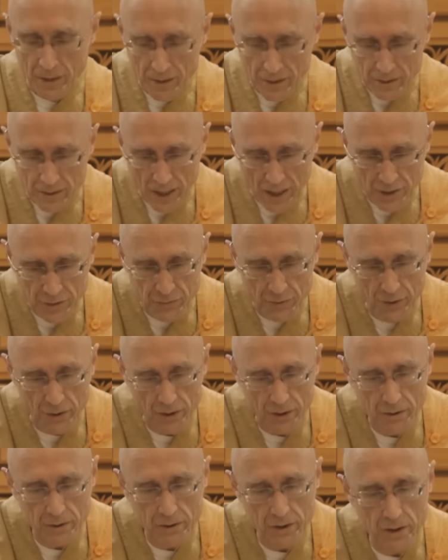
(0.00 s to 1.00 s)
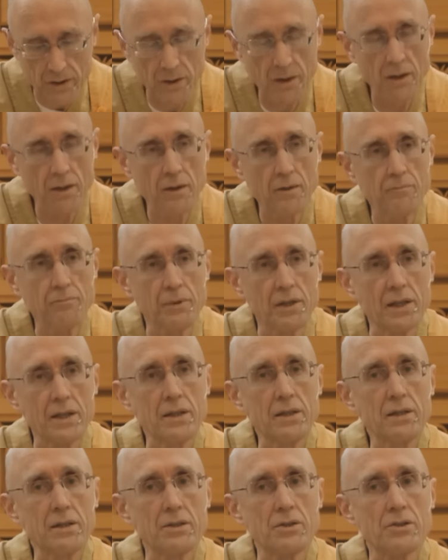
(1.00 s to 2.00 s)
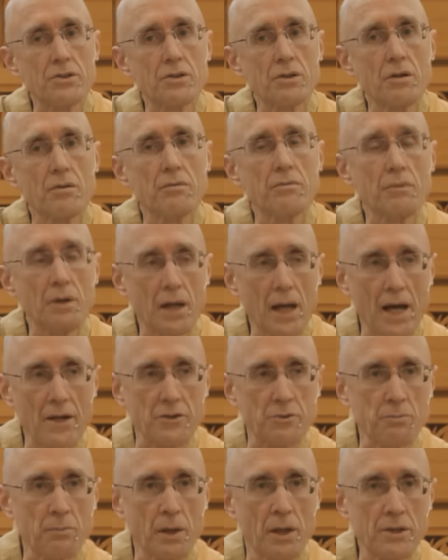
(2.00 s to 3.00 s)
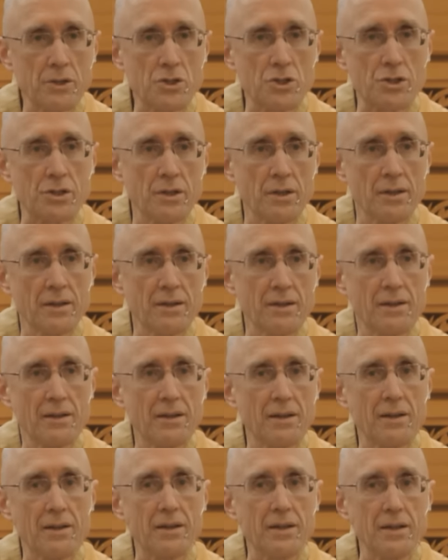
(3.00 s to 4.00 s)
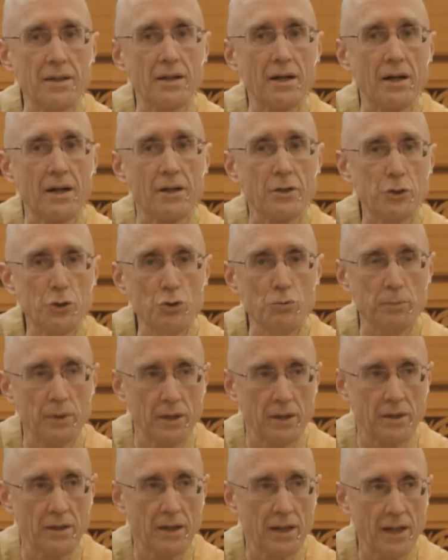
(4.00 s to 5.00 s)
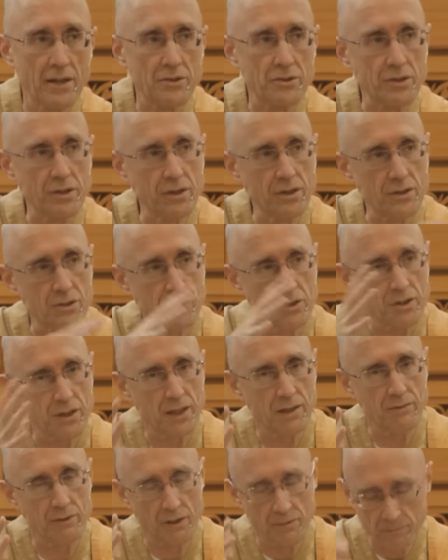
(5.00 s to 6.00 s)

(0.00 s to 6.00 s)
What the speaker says: That's very good, but he is as much a human as he is a deva.